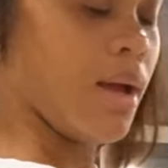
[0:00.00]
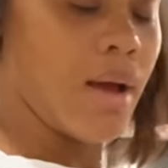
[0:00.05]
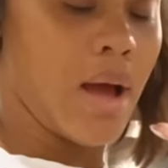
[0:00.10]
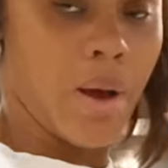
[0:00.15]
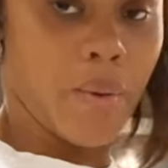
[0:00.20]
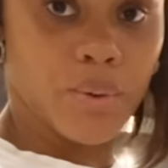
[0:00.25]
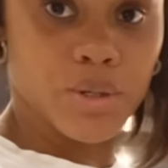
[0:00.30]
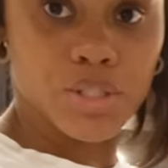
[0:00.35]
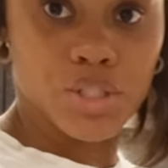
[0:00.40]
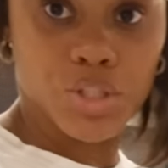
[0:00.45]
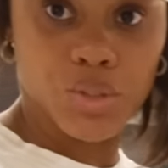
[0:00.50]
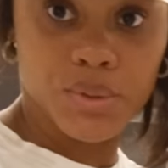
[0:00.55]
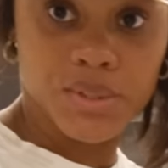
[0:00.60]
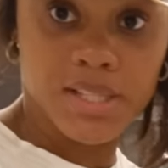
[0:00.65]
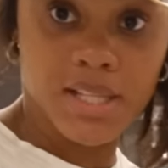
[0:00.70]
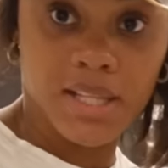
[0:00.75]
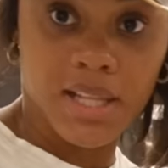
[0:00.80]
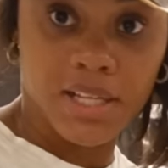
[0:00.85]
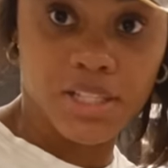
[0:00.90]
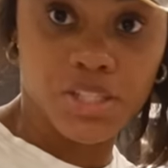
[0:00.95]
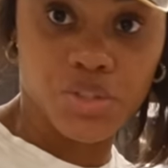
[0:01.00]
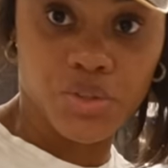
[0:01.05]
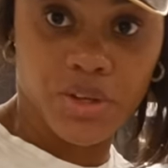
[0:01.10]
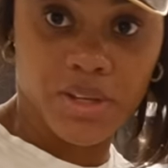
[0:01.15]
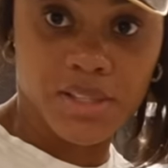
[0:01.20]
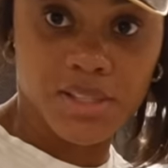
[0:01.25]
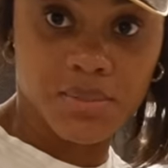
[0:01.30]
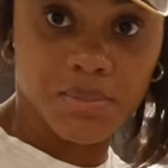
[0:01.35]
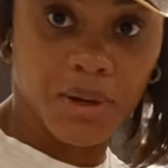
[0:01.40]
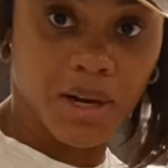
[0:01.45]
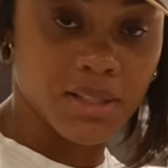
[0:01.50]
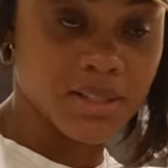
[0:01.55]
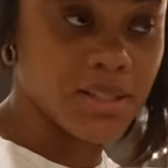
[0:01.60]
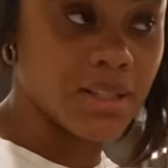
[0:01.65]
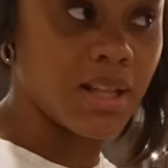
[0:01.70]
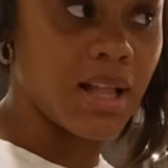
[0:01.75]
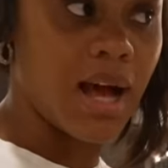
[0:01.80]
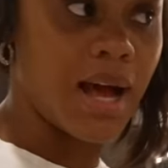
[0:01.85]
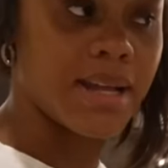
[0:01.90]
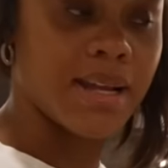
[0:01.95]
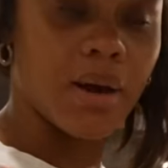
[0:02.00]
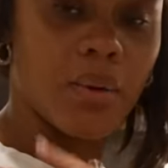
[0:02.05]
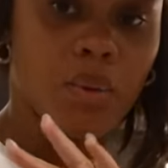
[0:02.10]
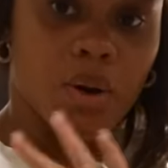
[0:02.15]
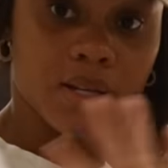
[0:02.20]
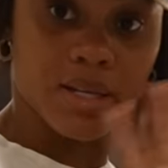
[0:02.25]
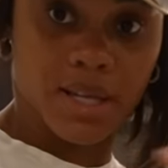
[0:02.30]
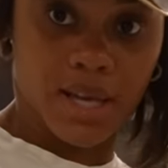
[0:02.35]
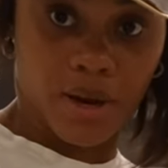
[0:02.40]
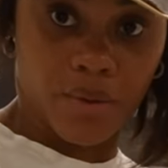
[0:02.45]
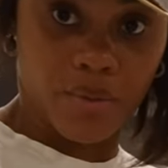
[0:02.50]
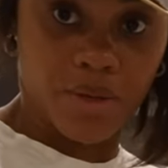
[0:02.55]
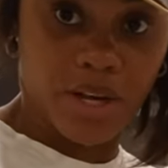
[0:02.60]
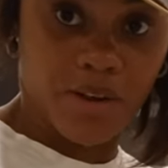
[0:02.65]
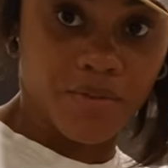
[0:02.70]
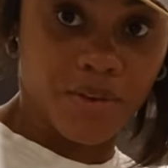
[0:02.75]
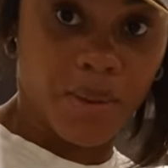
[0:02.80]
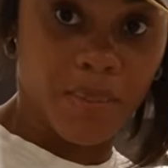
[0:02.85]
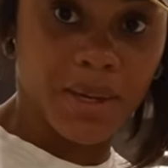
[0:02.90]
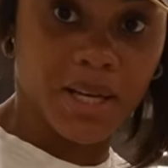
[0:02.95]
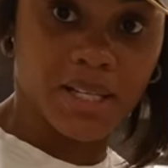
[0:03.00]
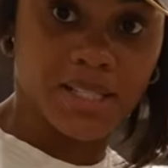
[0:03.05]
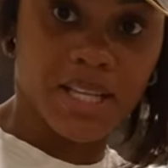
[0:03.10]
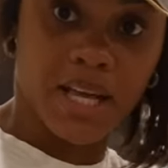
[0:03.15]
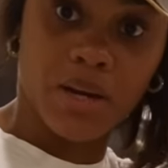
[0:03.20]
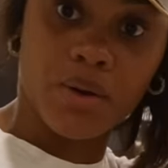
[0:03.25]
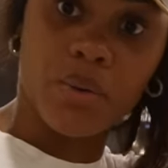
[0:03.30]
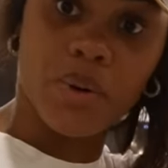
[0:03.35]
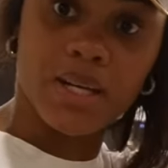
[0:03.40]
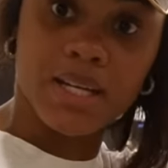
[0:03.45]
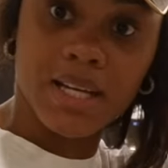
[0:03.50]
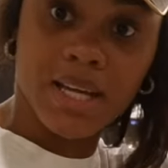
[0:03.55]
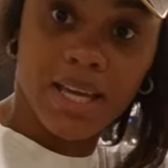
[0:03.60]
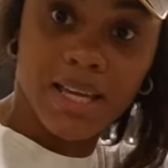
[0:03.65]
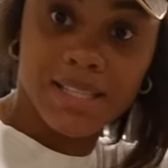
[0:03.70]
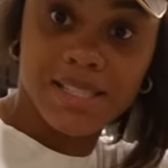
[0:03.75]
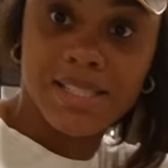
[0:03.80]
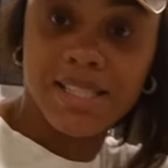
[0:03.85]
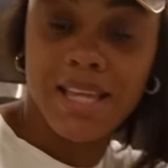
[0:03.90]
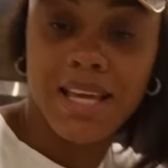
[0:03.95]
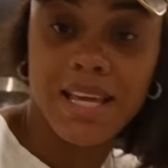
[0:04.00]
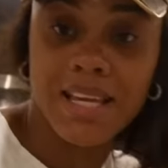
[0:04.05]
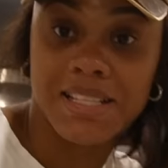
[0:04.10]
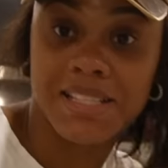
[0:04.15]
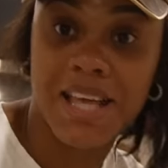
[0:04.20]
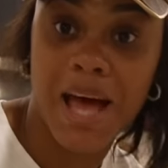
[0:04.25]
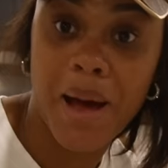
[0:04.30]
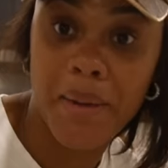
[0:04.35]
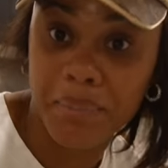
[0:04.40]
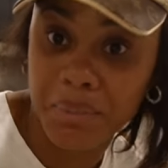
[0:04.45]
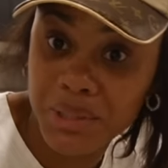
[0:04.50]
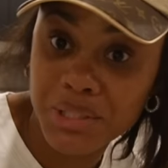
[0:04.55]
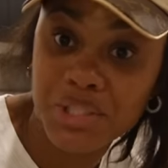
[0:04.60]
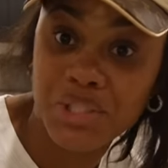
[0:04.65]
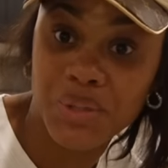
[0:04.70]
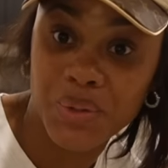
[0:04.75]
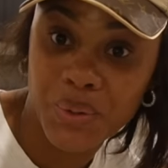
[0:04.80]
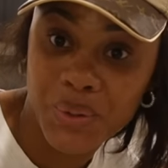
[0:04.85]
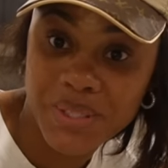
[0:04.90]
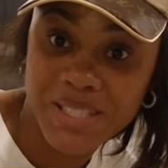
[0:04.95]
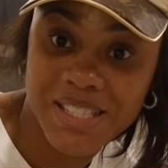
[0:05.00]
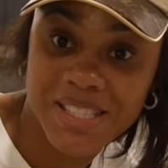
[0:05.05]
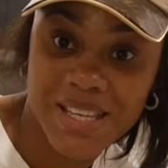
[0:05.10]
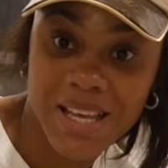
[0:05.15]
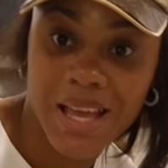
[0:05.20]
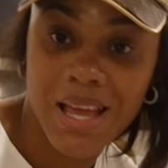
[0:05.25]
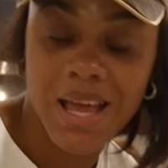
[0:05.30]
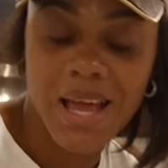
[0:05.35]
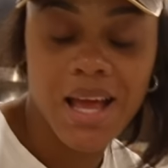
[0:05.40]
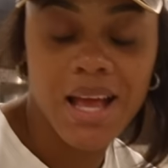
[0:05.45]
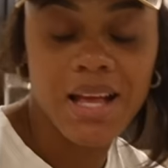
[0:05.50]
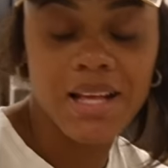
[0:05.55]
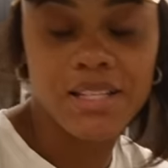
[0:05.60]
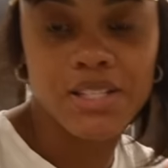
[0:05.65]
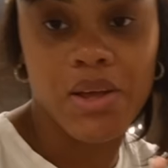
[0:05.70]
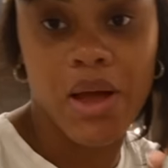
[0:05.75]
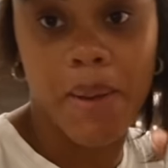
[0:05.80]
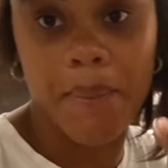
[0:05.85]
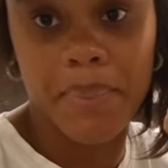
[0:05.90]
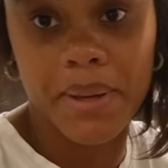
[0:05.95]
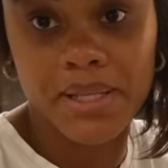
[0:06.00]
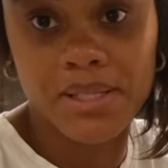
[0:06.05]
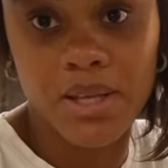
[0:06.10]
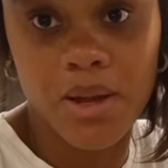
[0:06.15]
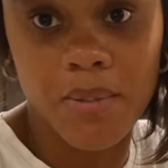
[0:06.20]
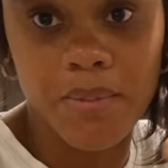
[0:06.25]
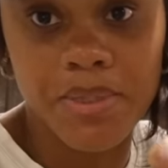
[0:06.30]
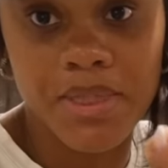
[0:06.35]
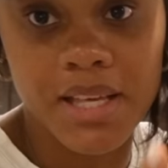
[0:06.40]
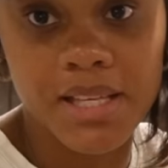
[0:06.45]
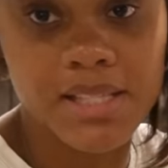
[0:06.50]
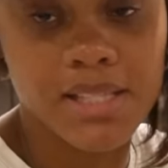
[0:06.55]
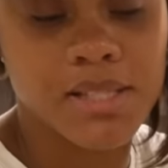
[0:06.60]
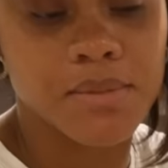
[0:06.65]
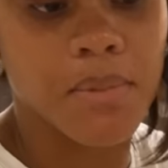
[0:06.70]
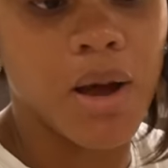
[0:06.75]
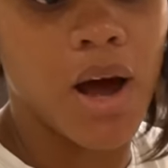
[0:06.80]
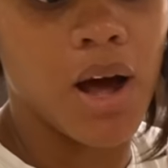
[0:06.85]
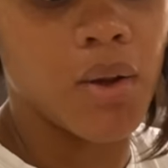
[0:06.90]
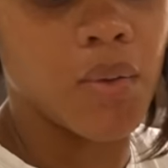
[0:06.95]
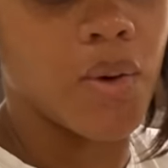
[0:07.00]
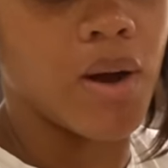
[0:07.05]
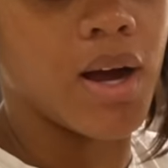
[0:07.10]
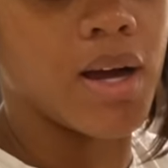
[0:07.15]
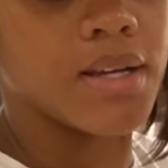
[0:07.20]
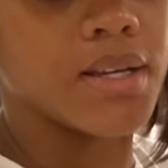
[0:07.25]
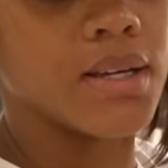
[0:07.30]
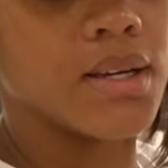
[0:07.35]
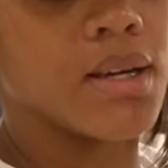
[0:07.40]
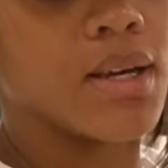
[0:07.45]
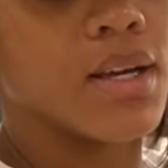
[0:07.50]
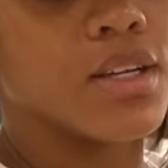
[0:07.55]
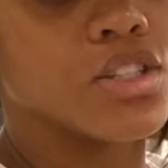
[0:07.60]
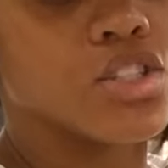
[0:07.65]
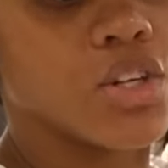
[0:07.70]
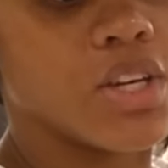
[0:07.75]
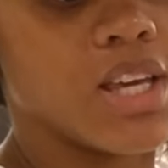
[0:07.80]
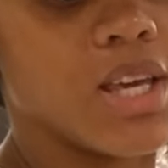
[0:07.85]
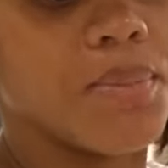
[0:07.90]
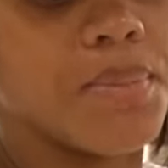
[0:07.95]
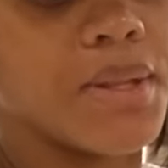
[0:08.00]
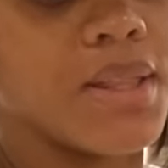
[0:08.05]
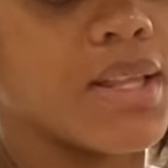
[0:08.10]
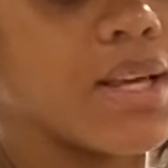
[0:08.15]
I was using a drinks bottle and I want to get rid of it because I don't want the kids think it's apple juice. So I picked up this small one to keep in